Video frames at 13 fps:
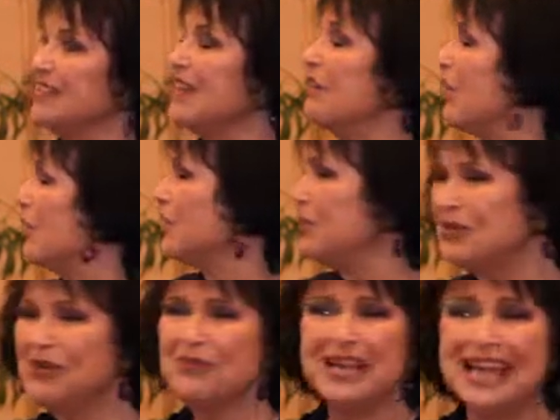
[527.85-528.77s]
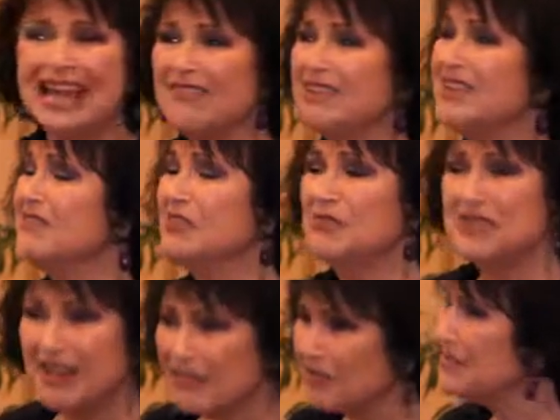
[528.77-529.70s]
Now, are you going to heaven if you
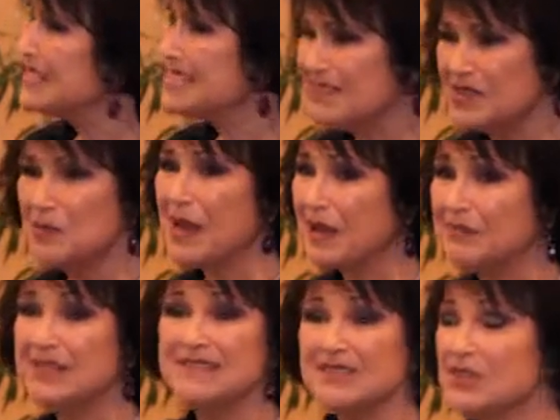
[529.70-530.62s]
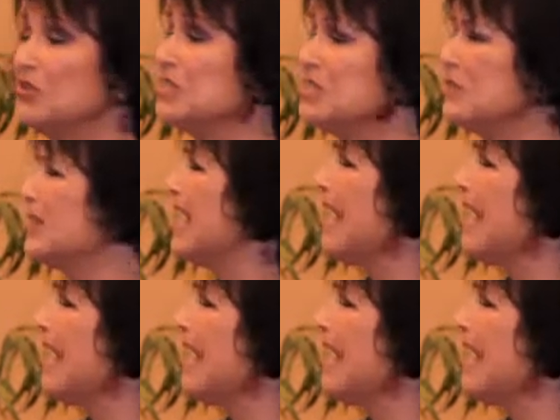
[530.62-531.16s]
never received the baptism of the Holy Spirit?